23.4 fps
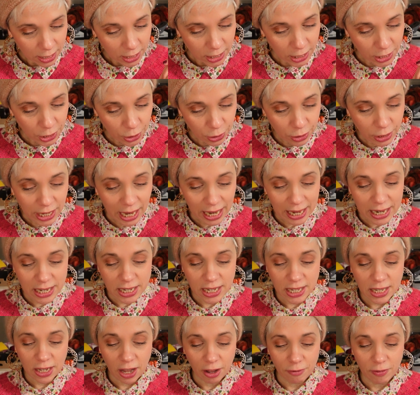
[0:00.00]
Soon, Kelly
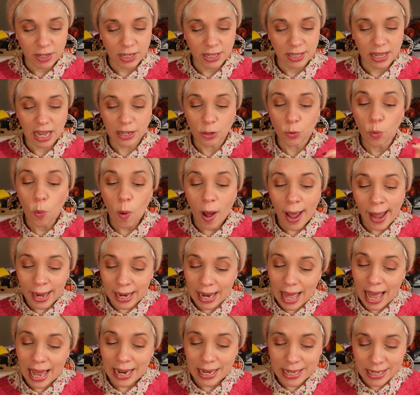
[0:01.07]
discovers that
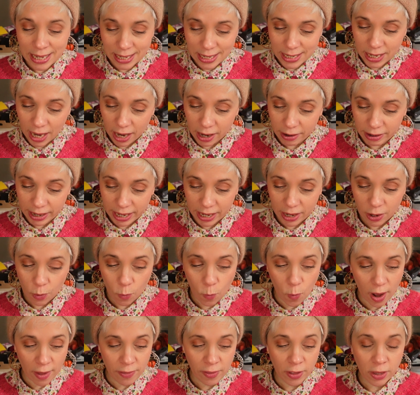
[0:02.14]
while Alison's career
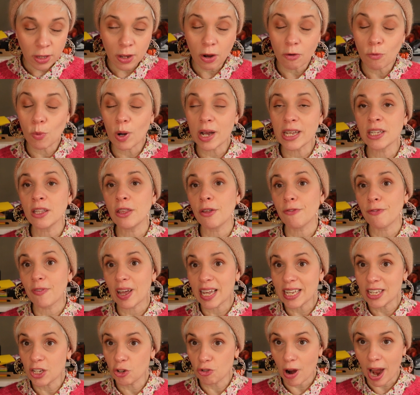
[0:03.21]
was on the
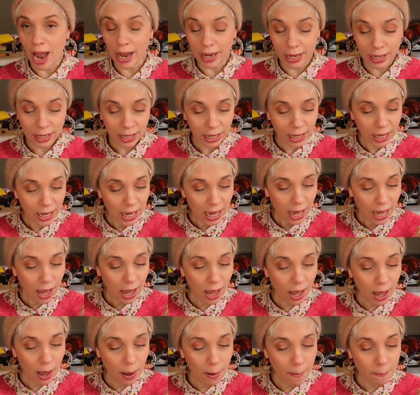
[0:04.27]
fast track,
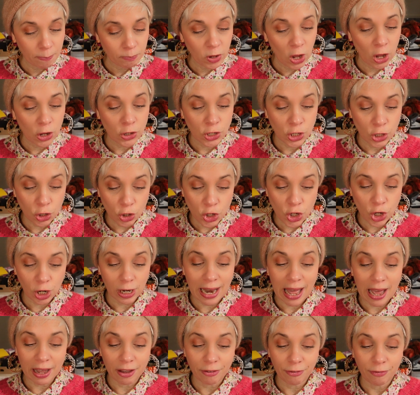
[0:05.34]
her social
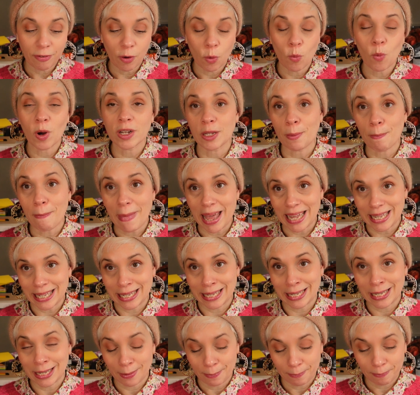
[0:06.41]
life was a
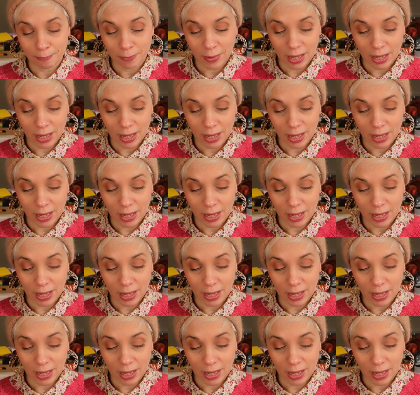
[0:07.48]
mess.